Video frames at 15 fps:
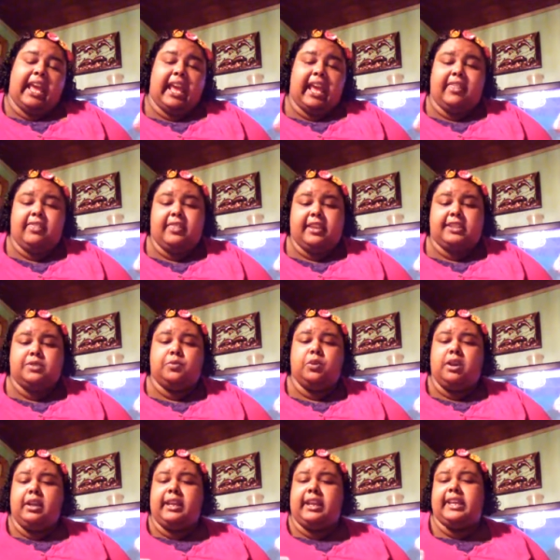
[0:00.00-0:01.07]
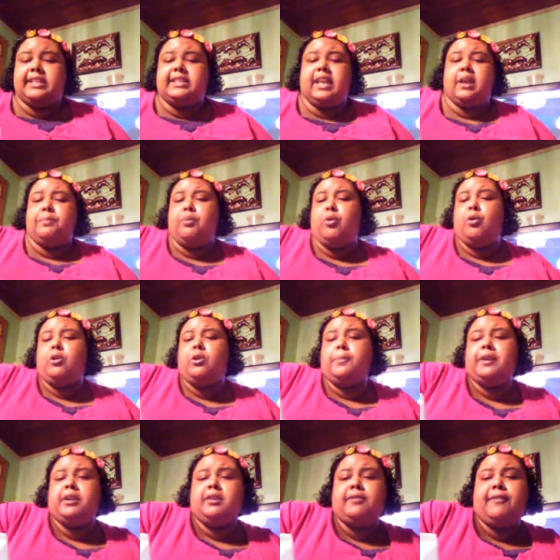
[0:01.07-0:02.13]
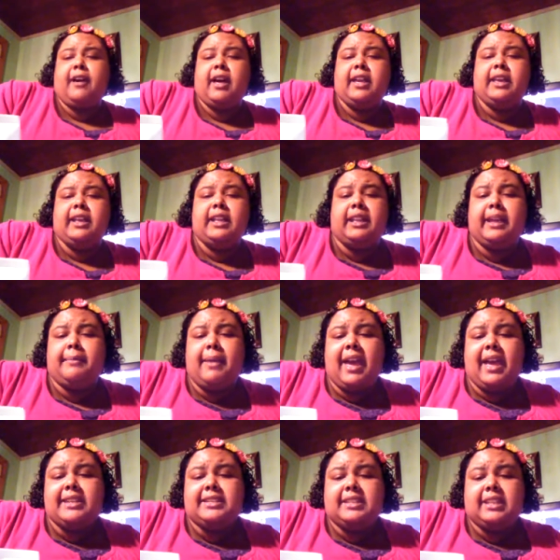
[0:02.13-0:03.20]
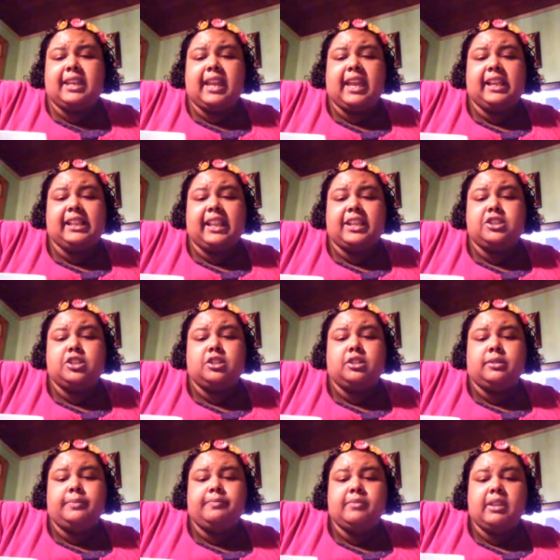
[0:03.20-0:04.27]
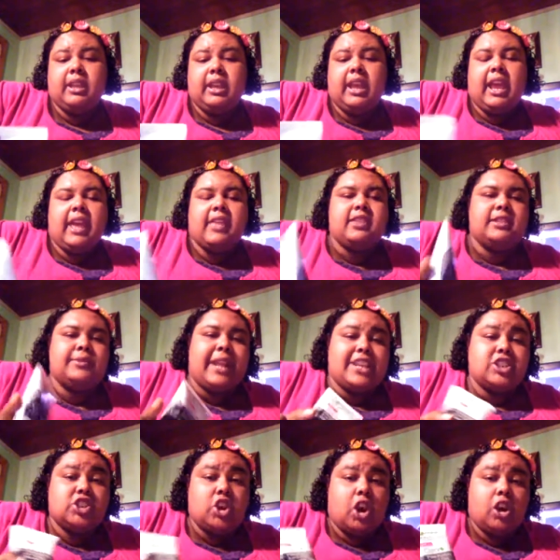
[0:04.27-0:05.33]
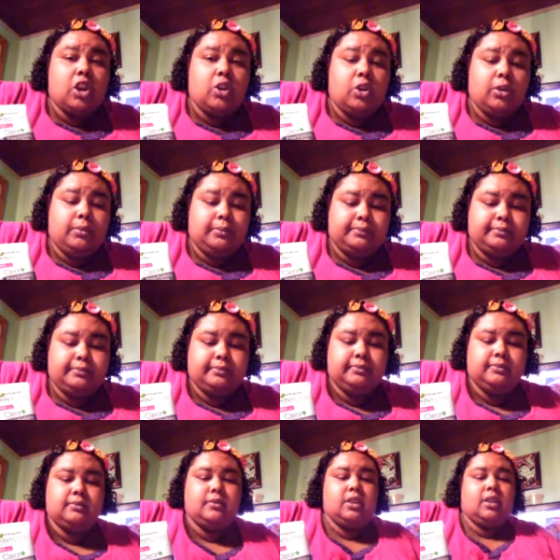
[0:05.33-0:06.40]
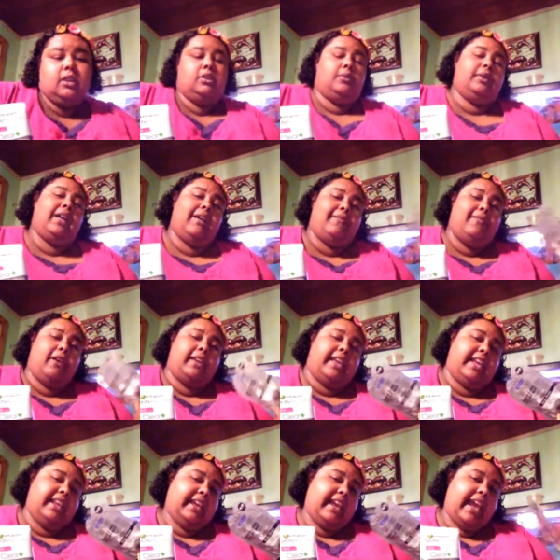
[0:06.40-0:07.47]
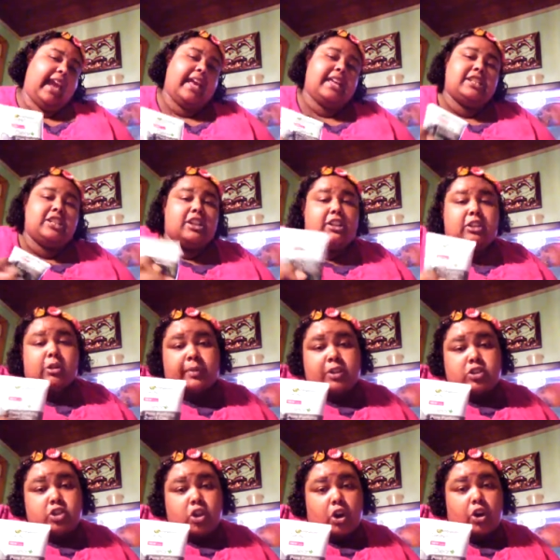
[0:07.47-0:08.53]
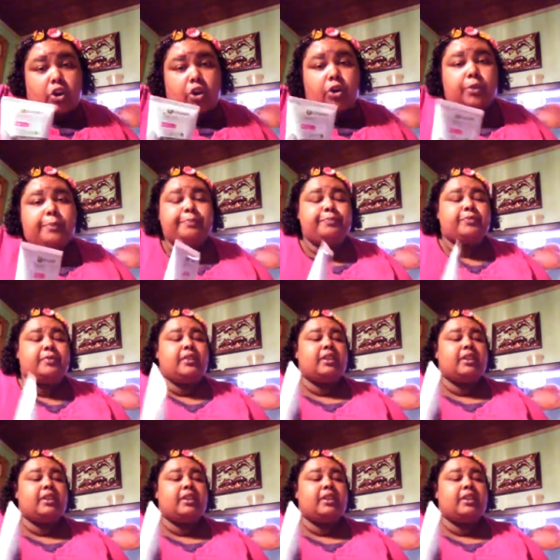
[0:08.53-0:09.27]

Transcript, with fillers: and this one is a pore purifying clay mask and cleanser and this one has charcoal so we got volcanic ash and a little bit of charcoal